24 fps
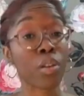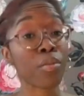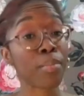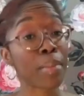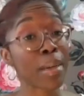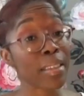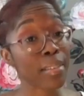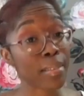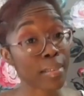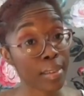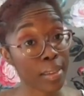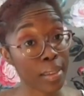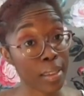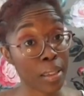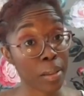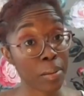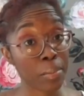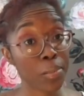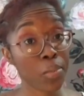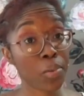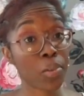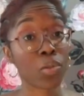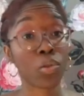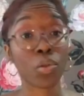
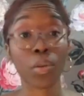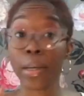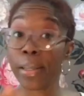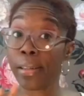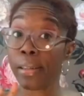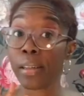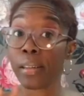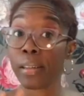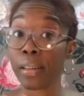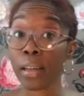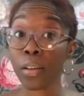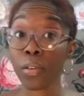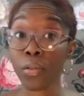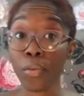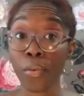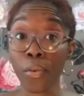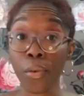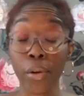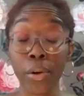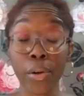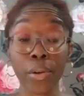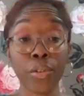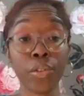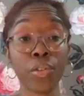seams. So I did that
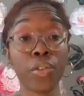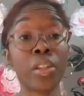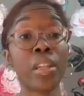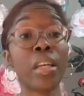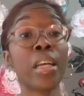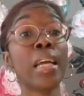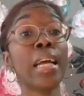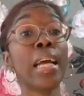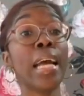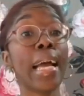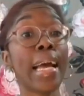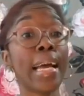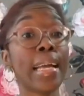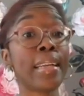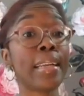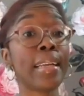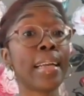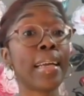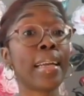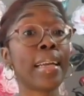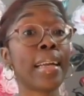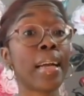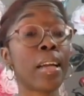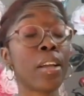first, and
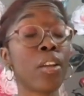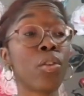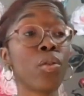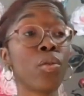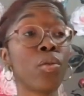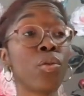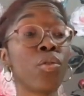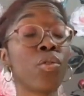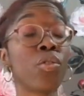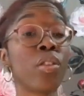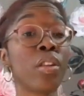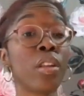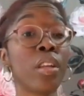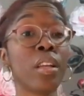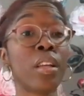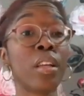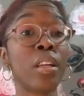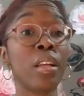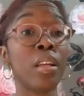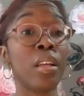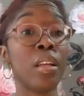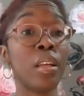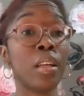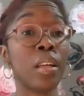then I used
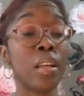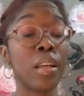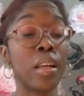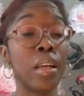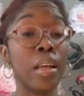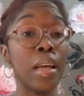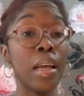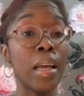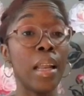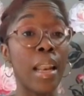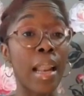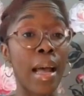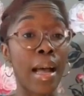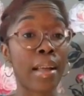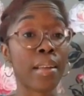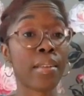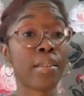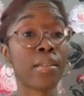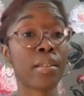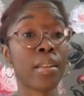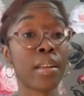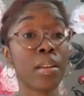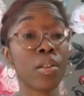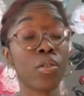the
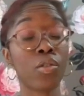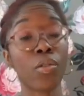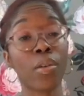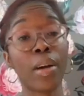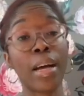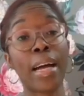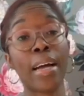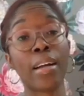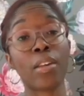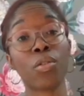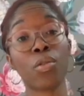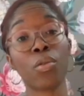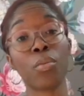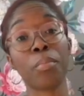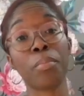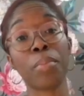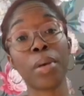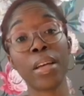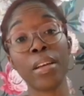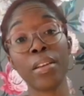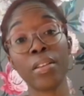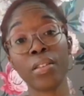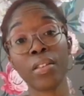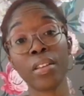elastic. So I had to
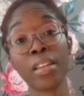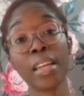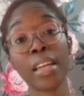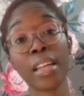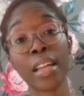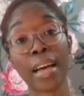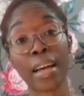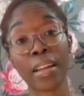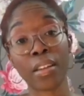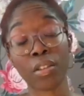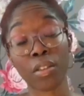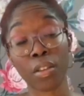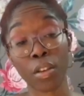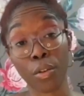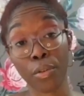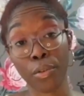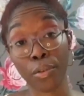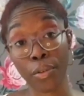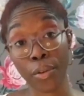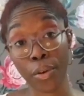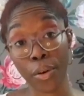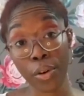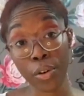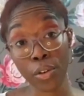base the elastic
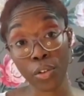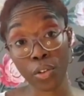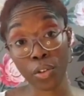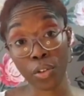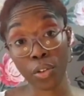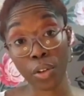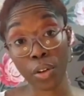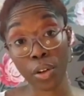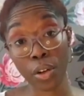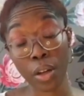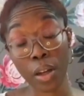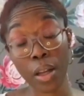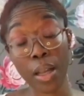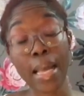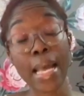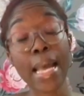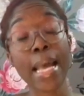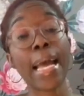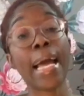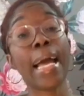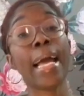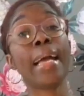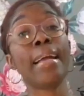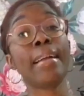first,
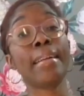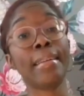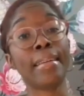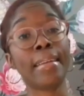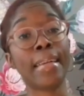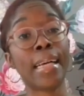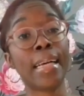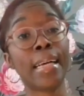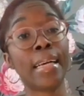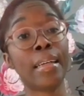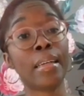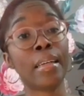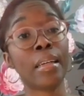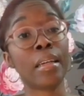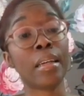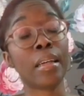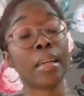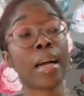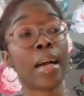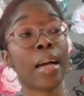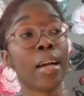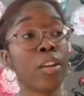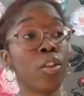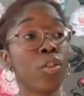and then
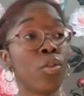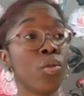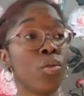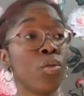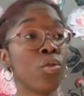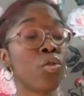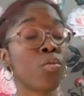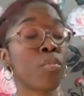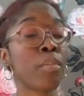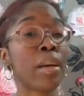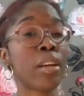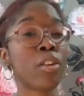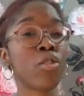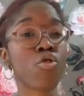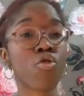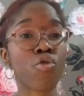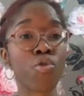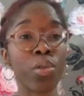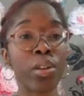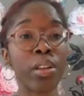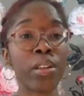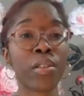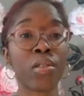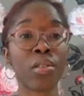I used my
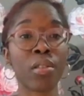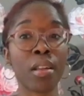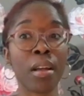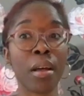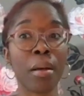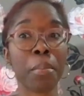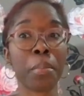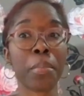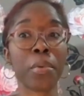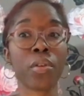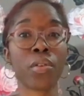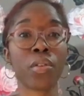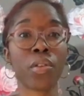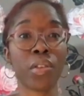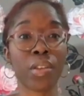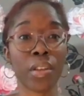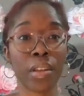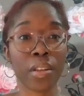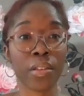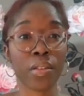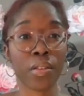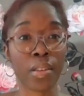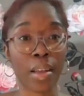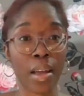3-step
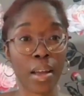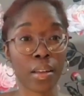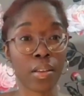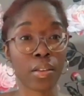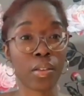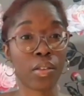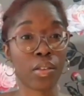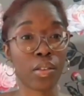zigzag